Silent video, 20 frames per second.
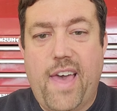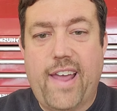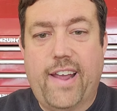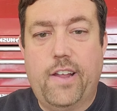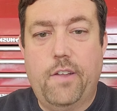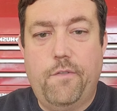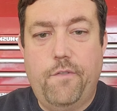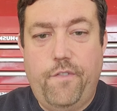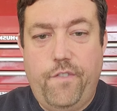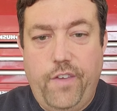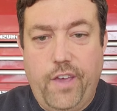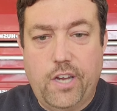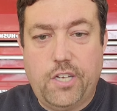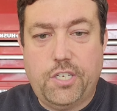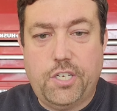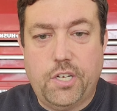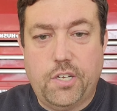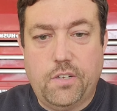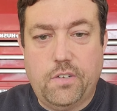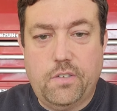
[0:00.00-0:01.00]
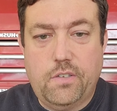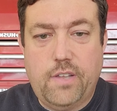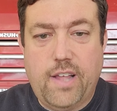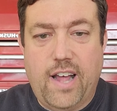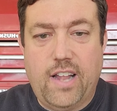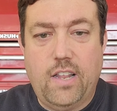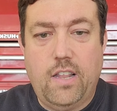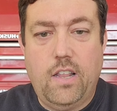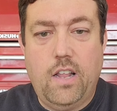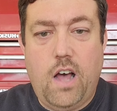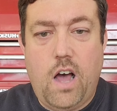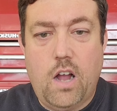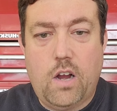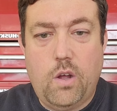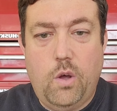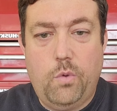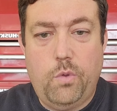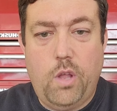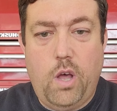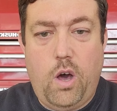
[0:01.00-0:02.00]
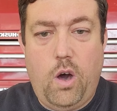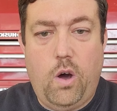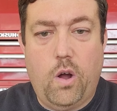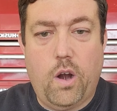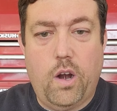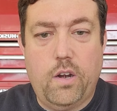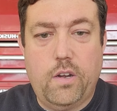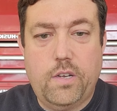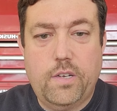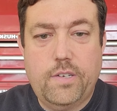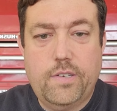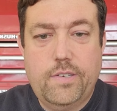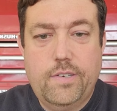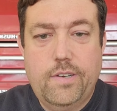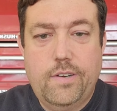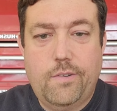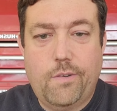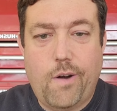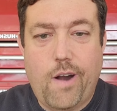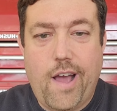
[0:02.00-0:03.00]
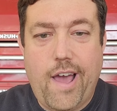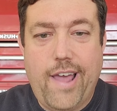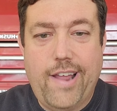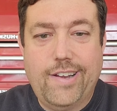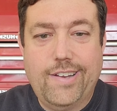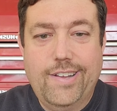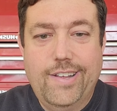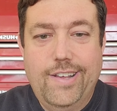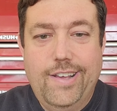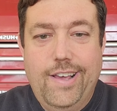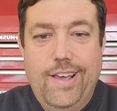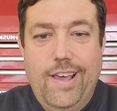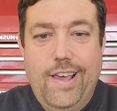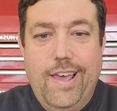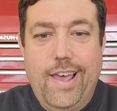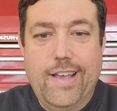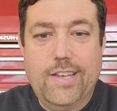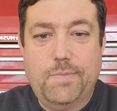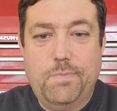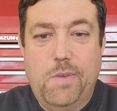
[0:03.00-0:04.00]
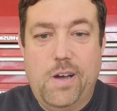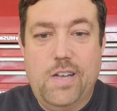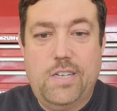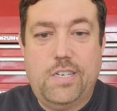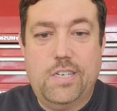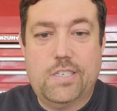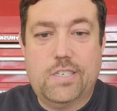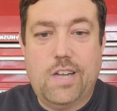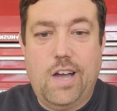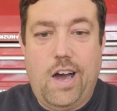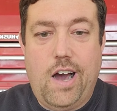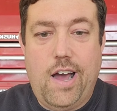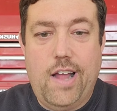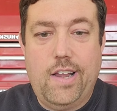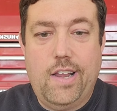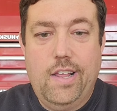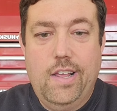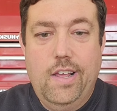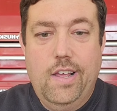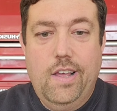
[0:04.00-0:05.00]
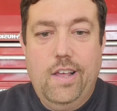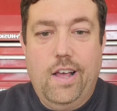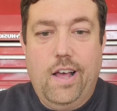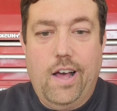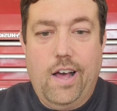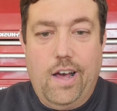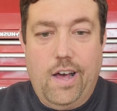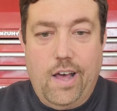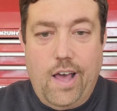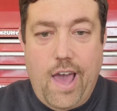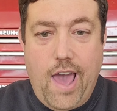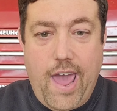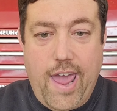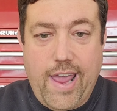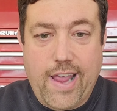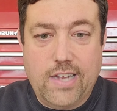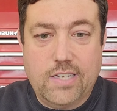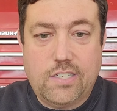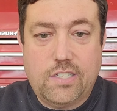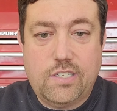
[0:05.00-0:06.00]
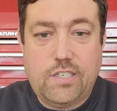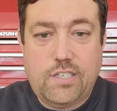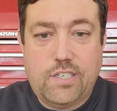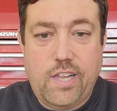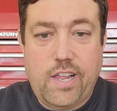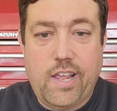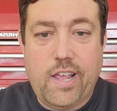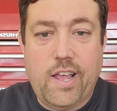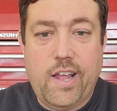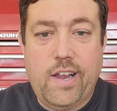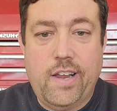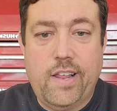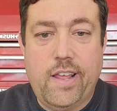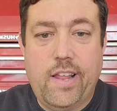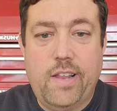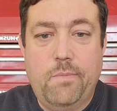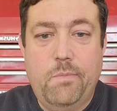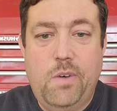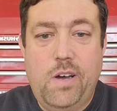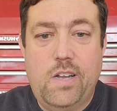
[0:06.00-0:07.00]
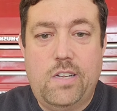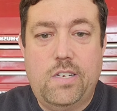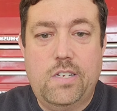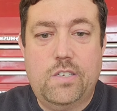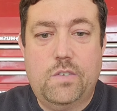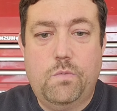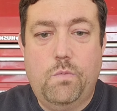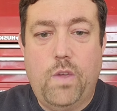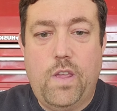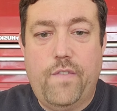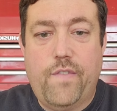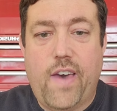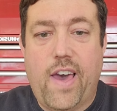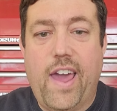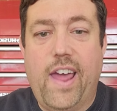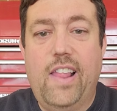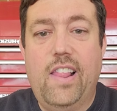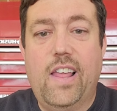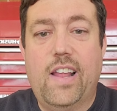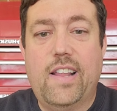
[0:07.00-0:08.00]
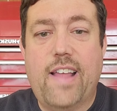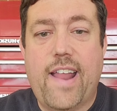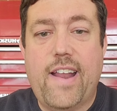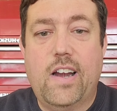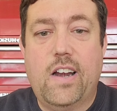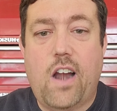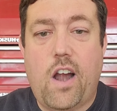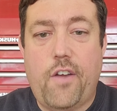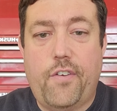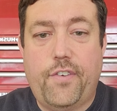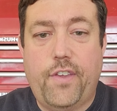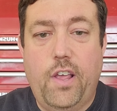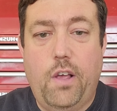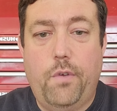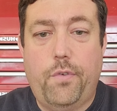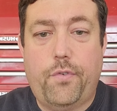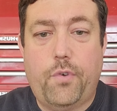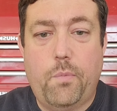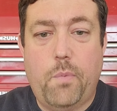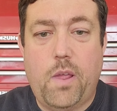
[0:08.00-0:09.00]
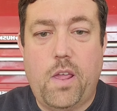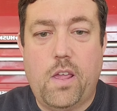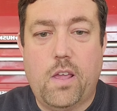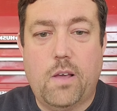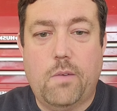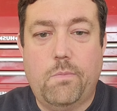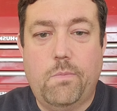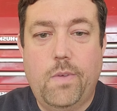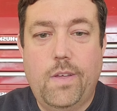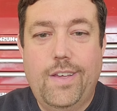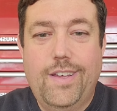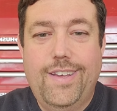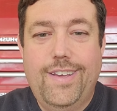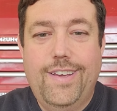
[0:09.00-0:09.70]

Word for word: that conviction, that knock on the heart, right? As much as God uh, hates sin in much as we've alienated ourselves from Him,